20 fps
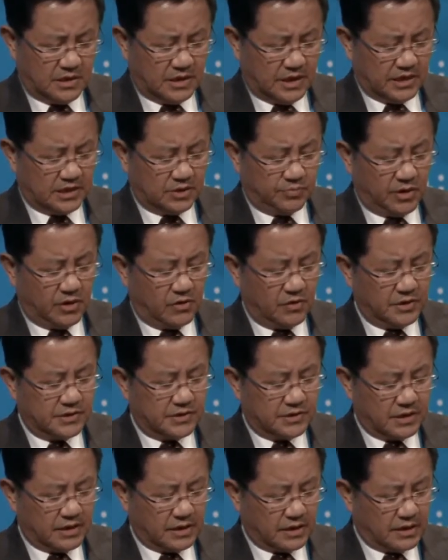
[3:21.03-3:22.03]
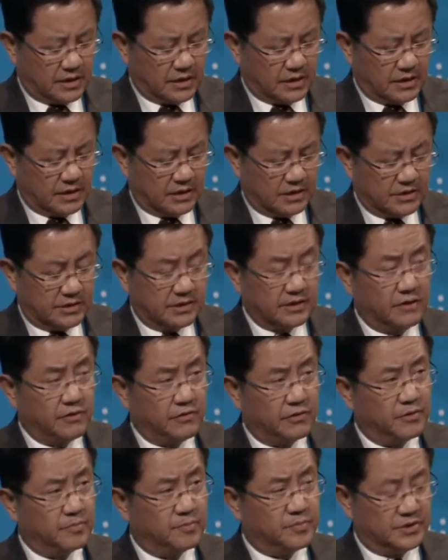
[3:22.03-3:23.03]
as well as
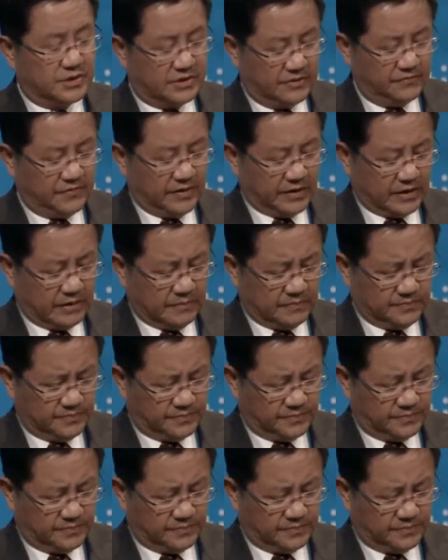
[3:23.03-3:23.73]
South Pacific.